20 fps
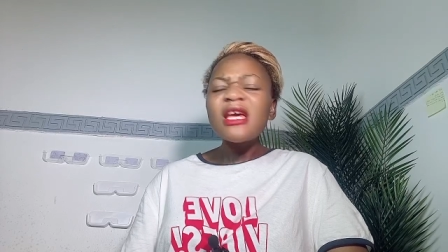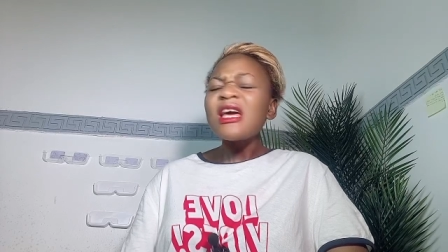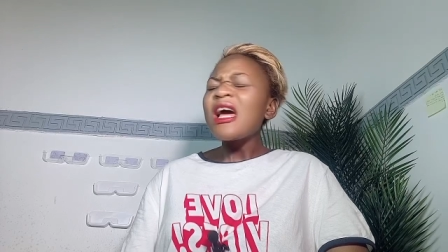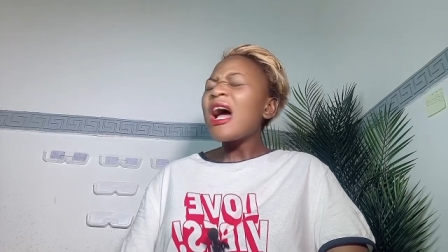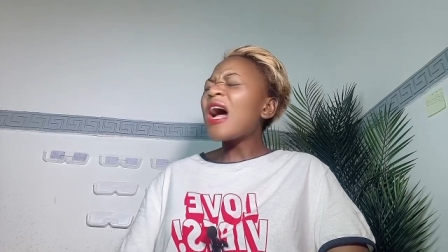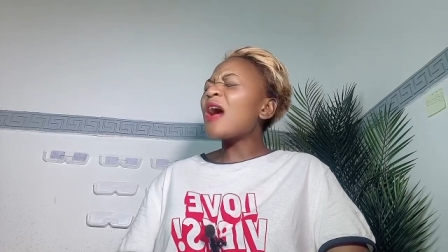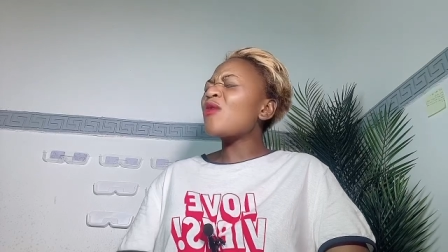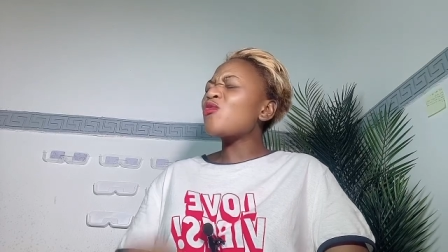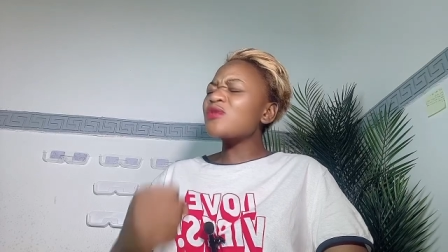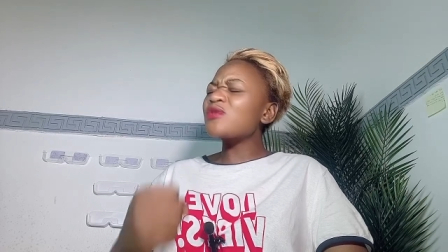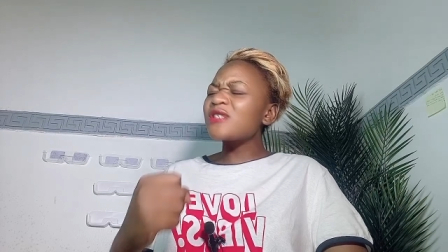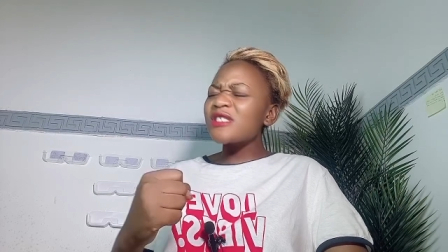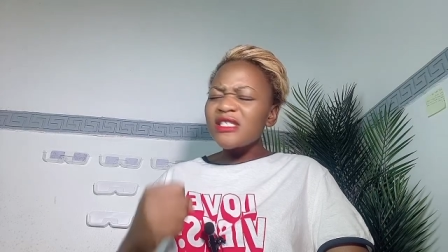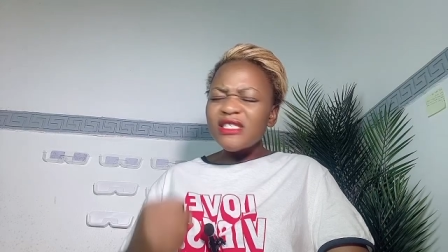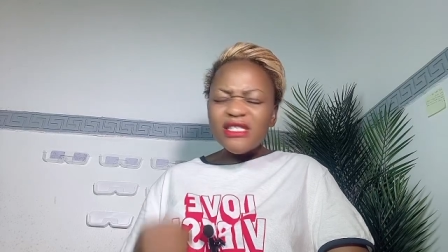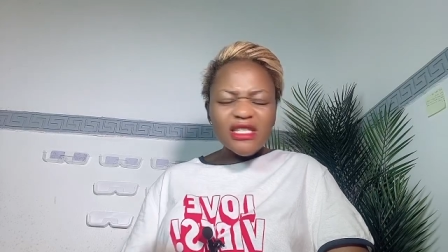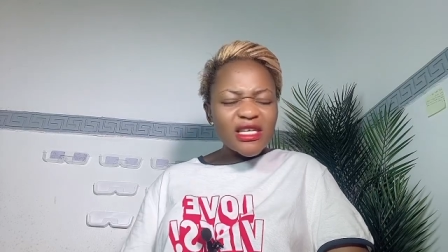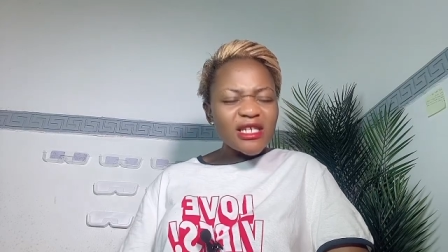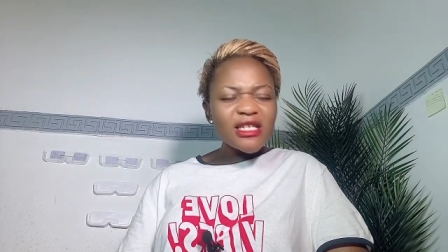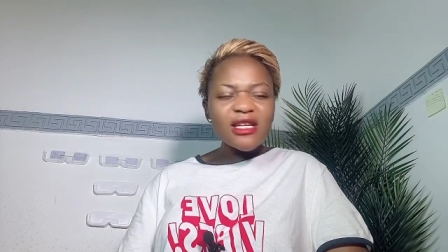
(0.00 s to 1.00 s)
I will
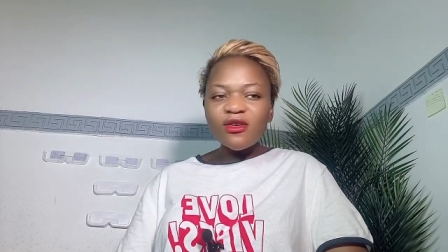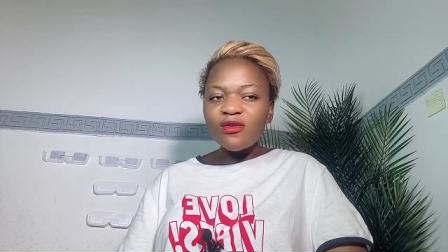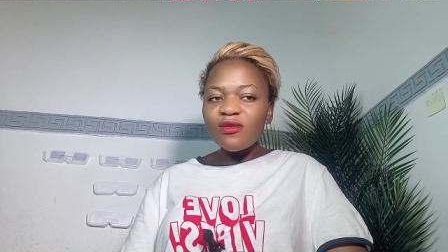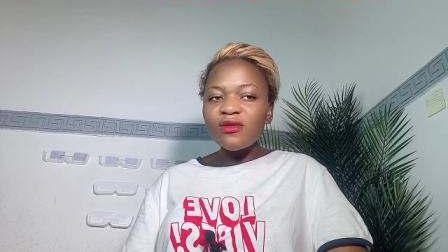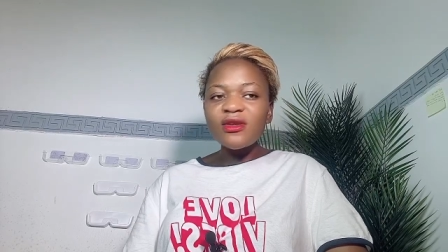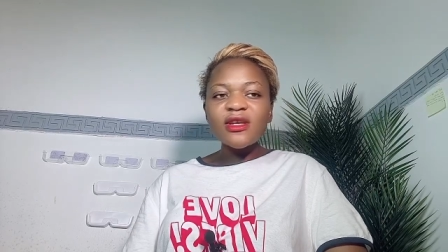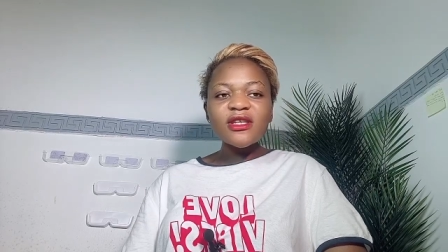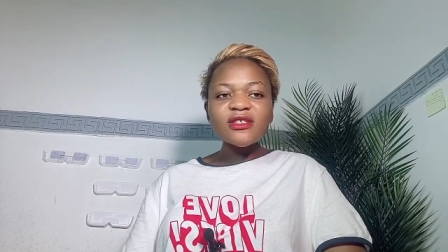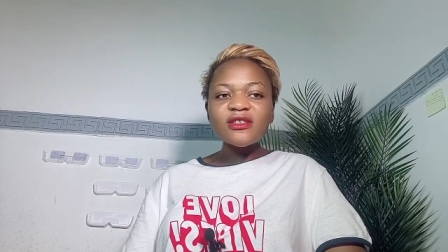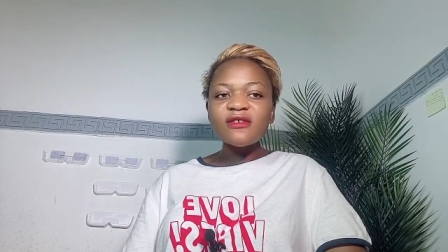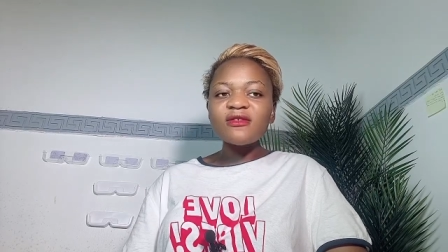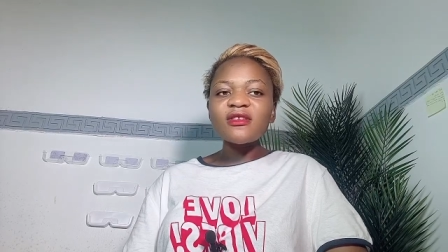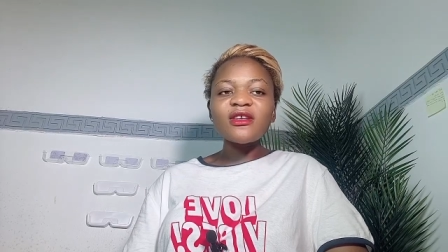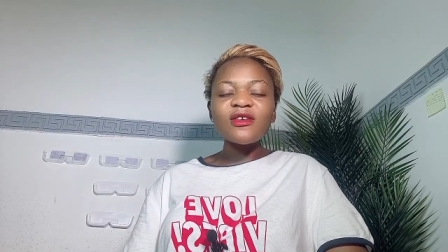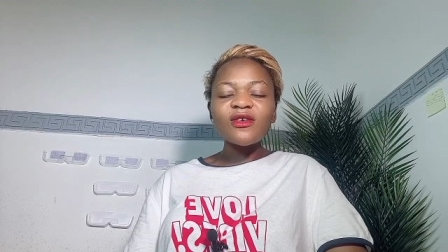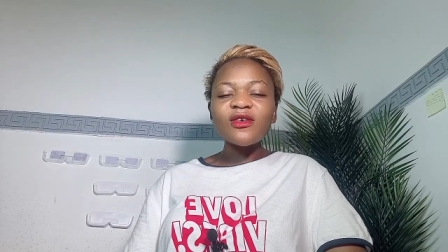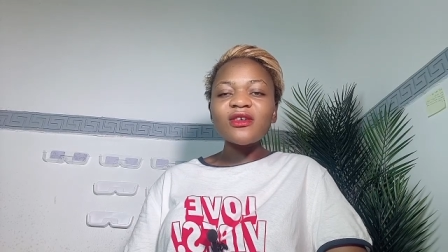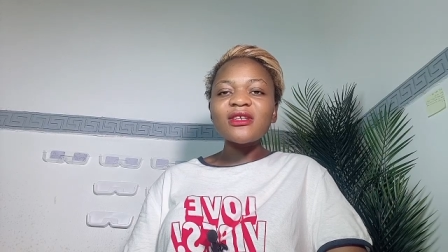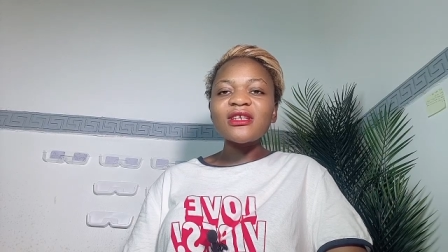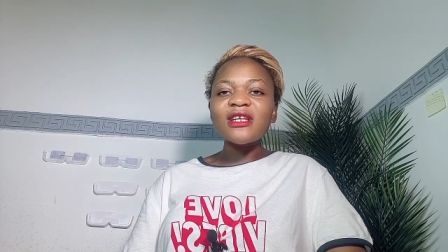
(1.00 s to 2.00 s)
see the goodness of the
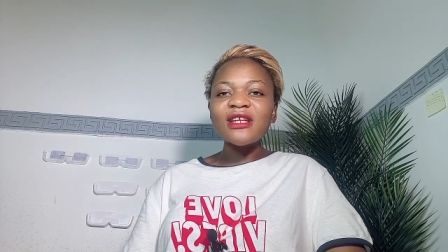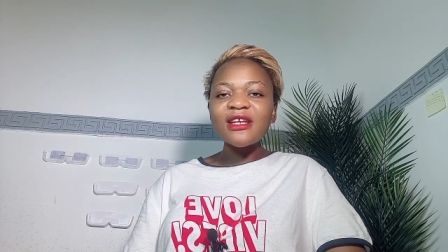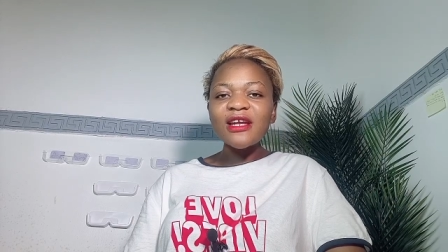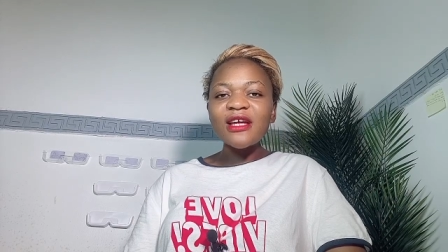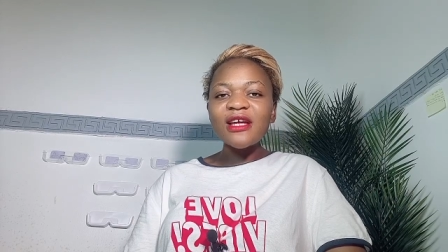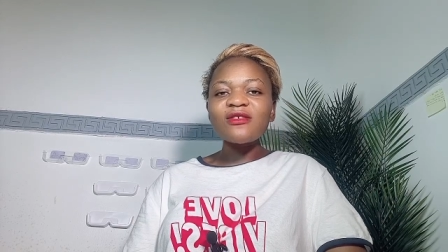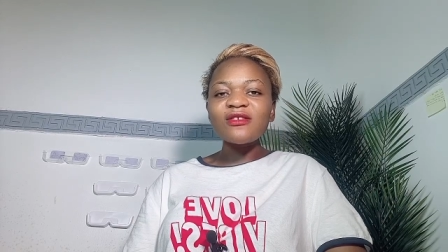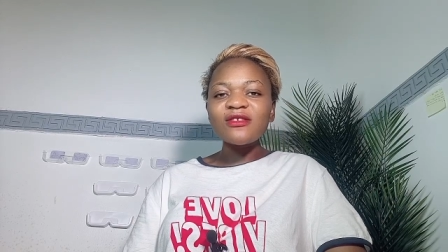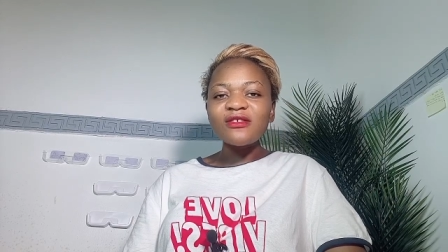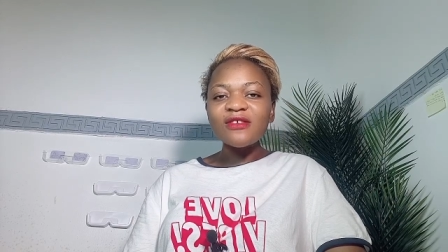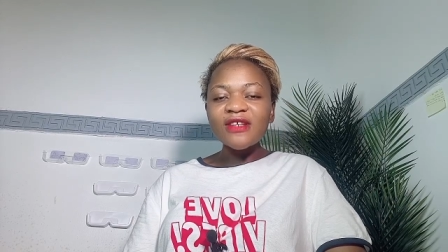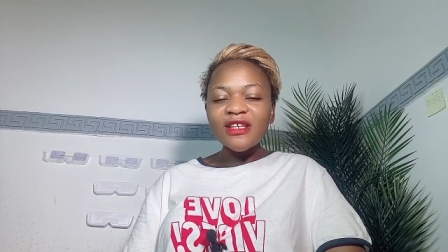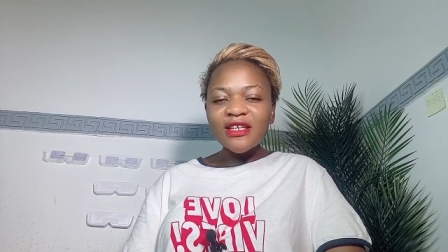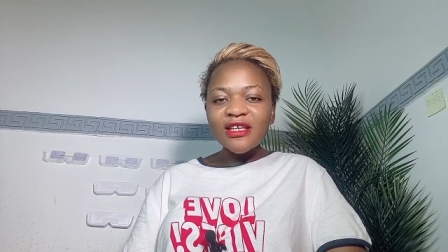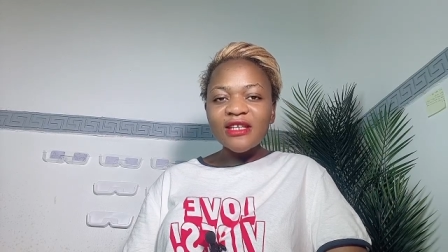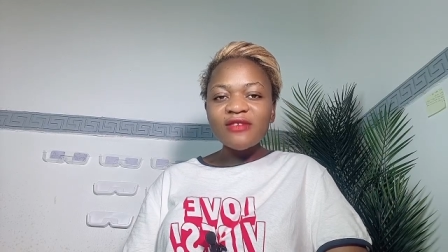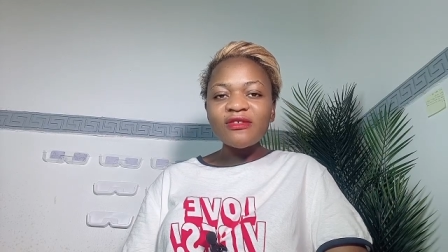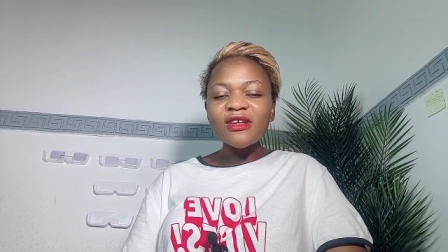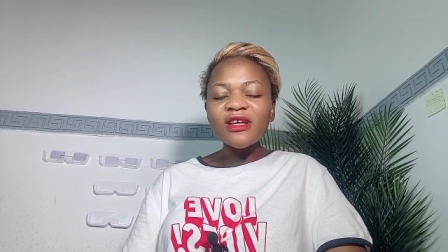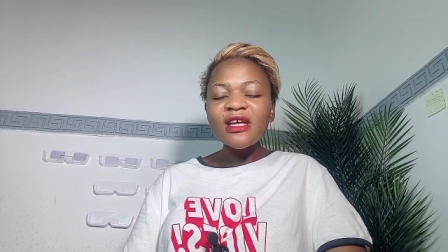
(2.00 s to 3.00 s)
Lord in the land of the
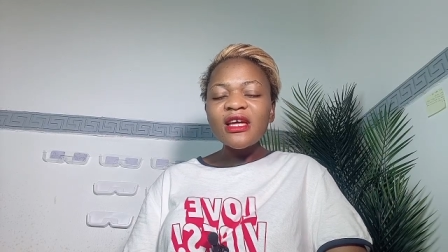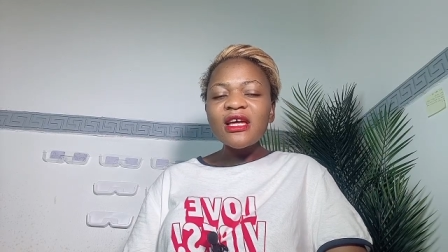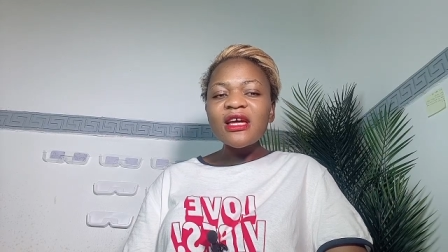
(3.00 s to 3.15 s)
living,